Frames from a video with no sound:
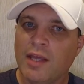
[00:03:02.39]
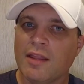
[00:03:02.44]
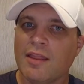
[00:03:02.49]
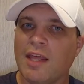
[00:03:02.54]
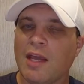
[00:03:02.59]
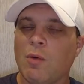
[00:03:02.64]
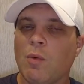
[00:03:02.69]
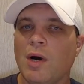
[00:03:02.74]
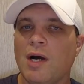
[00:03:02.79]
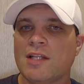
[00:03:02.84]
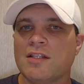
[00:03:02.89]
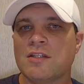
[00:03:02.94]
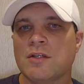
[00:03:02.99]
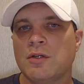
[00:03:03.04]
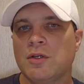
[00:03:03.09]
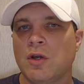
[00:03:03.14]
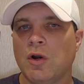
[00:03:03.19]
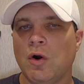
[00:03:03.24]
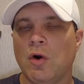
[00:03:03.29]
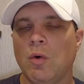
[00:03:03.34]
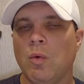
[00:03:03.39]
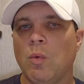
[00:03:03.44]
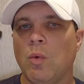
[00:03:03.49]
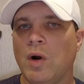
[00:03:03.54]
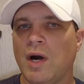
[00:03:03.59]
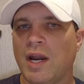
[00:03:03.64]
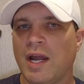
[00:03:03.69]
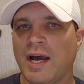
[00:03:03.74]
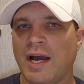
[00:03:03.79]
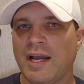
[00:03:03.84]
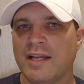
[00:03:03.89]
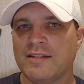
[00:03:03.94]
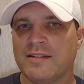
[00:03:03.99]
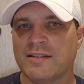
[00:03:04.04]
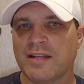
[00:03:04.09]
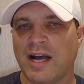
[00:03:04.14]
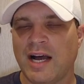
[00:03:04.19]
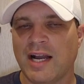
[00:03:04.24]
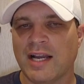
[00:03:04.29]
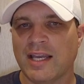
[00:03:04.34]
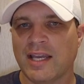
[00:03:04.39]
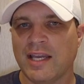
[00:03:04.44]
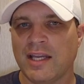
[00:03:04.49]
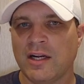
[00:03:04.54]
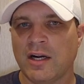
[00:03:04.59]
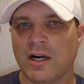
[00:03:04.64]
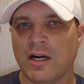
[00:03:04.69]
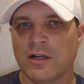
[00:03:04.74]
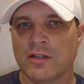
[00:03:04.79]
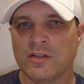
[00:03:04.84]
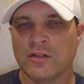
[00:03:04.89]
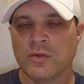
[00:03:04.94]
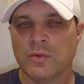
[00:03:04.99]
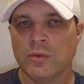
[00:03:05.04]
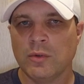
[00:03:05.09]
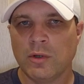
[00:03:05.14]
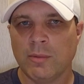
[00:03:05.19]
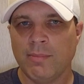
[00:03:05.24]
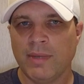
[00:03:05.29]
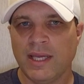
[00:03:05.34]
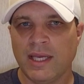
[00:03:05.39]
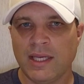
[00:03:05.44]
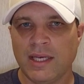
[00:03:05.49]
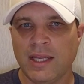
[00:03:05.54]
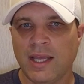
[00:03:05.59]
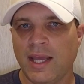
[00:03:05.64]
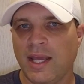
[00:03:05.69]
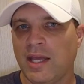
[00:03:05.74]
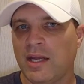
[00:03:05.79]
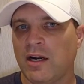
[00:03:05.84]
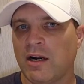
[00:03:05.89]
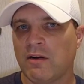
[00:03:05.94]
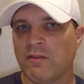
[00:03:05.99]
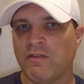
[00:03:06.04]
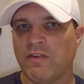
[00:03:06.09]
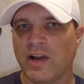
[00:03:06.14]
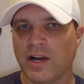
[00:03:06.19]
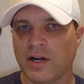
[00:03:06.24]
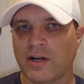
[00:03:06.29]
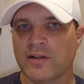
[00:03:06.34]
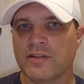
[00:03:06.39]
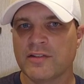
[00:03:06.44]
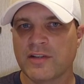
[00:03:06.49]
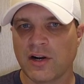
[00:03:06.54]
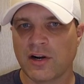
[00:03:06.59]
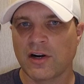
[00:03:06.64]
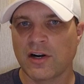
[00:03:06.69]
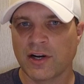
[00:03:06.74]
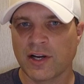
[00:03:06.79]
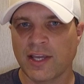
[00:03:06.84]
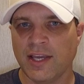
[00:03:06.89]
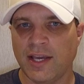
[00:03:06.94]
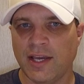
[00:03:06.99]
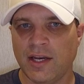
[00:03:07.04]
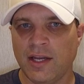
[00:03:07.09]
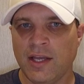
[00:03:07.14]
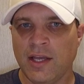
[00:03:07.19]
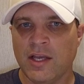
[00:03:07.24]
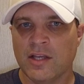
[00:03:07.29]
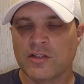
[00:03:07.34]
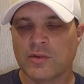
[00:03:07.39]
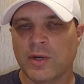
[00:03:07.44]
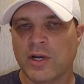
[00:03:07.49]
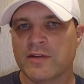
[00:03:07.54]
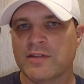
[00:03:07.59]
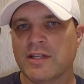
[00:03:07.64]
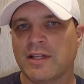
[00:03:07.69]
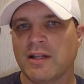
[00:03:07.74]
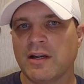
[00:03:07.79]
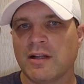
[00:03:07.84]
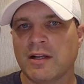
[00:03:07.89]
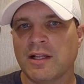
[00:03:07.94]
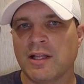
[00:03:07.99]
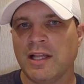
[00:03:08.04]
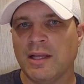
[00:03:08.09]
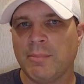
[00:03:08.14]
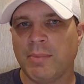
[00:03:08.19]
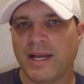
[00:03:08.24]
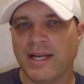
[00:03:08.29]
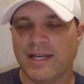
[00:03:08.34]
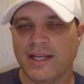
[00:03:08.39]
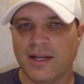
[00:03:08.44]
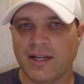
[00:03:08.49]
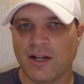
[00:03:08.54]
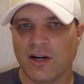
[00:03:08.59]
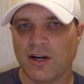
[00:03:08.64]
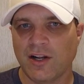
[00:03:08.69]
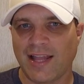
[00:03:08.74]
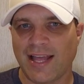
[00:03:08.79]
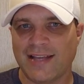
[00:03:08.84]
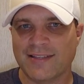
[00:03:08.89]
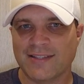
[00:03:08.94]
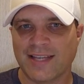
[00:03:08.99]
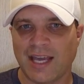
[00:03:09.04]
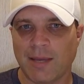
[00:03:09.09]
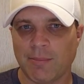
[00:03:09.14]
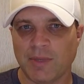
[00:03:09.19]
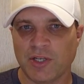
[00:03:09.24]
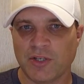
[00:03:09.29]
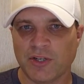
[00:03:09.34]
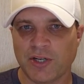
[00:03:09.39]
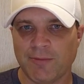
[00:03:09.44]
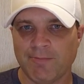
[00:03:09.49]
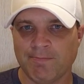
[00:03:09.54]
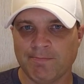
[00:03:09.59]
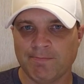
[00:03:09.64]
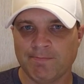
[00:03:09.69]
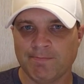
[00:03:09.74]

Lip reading: They want to know what I stock in our tool bin and our fire starter kit. So here's a little clip I did on our last camping trip.